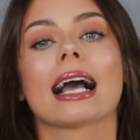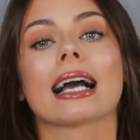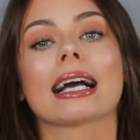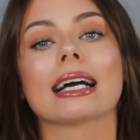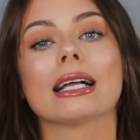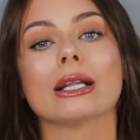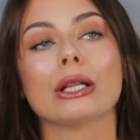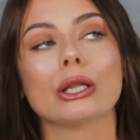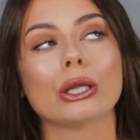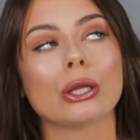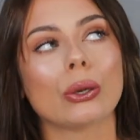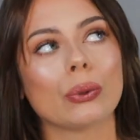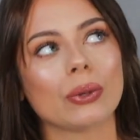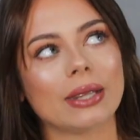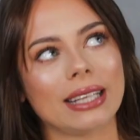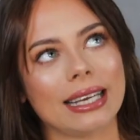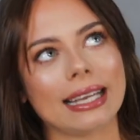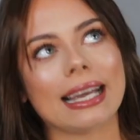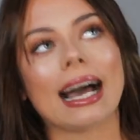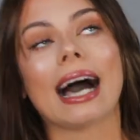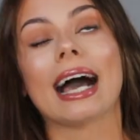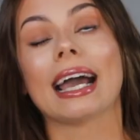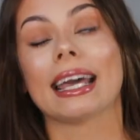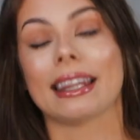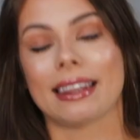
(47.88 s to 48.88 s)

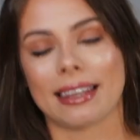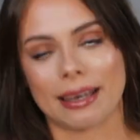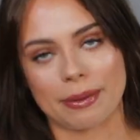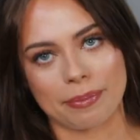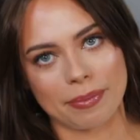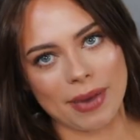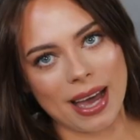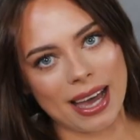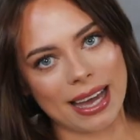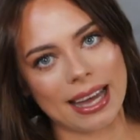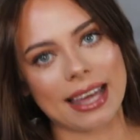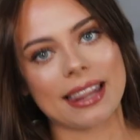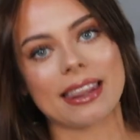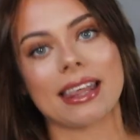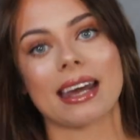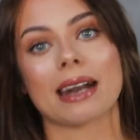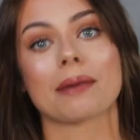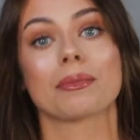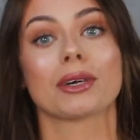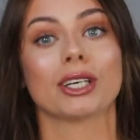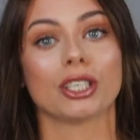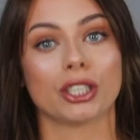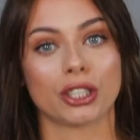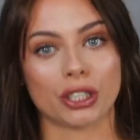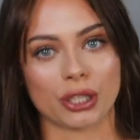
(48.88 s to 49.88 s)
clothing item that I'm
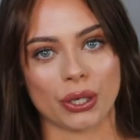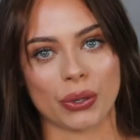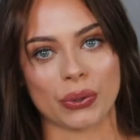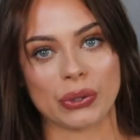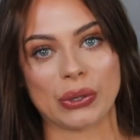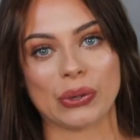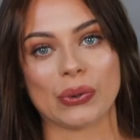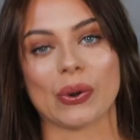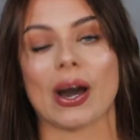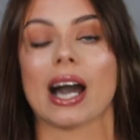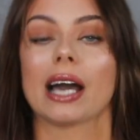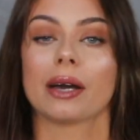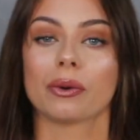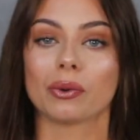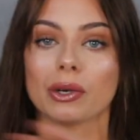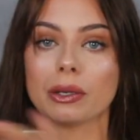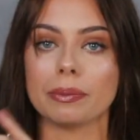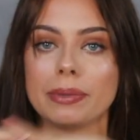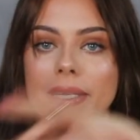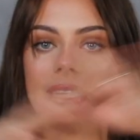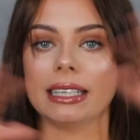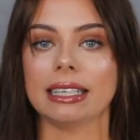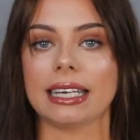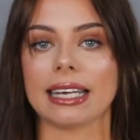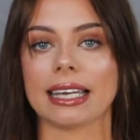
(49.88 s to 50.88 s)
gonna show you I will
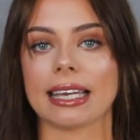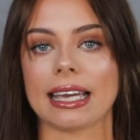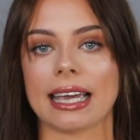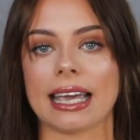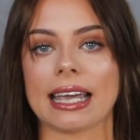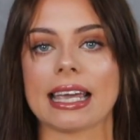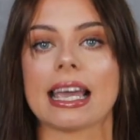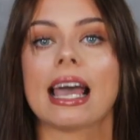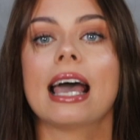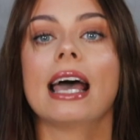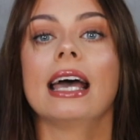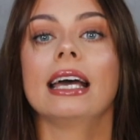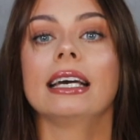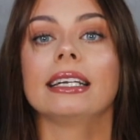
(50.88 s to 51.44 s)
be linking